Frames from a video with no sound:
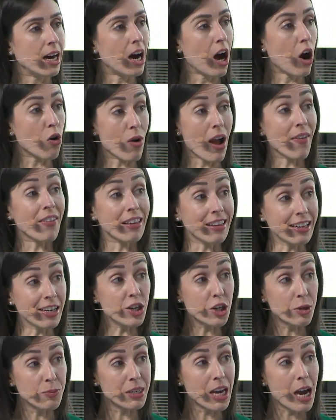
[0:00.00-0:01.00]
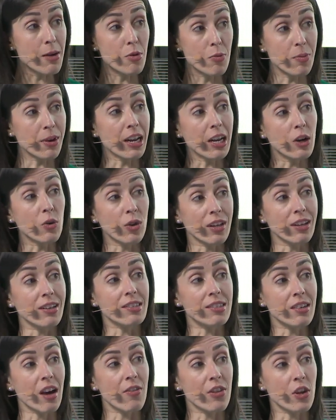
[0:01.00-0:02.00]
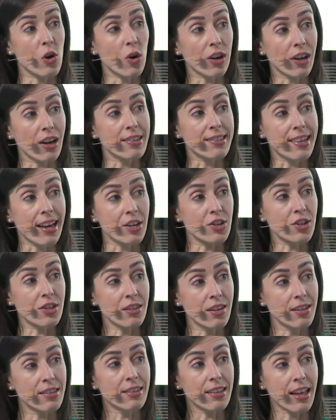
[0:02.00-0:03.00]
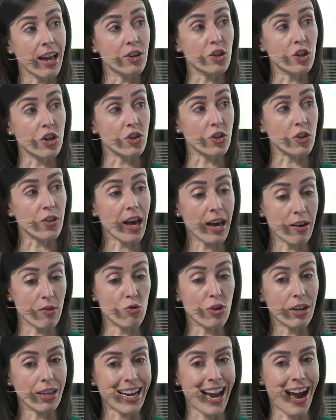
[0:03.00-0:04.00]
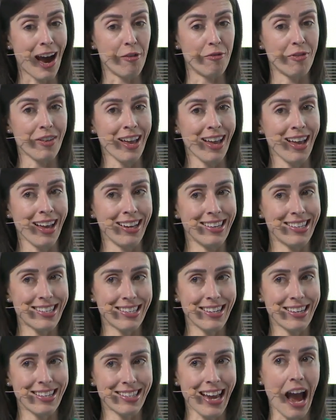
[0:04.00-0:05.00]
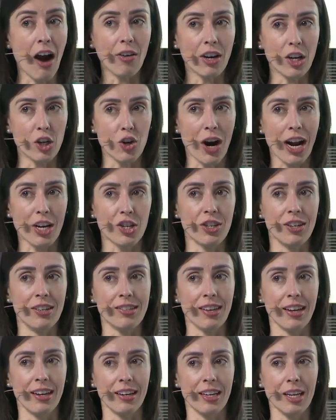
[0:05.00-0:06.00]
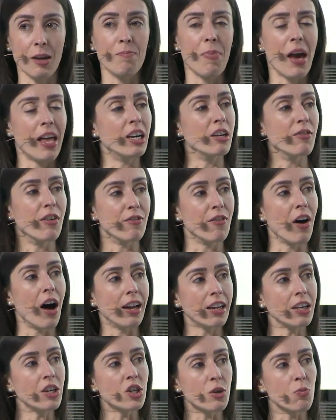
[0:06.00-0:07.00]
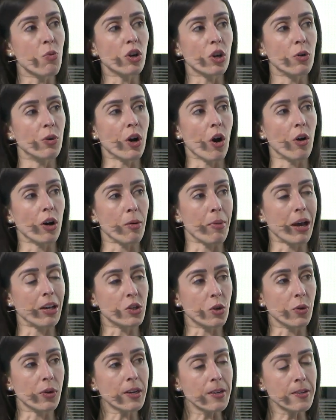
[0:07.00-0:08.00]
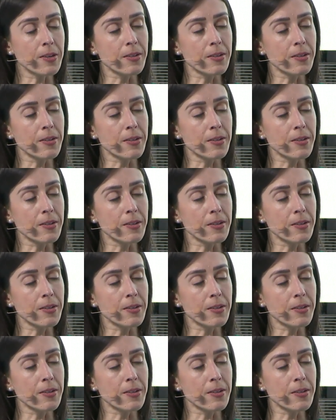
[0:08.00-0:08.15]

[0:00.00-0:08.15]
around the leadership table, but equally inside the organisation, that's allowed you to do that and really have talent attraction as a competitive advantage in what you were going about doing?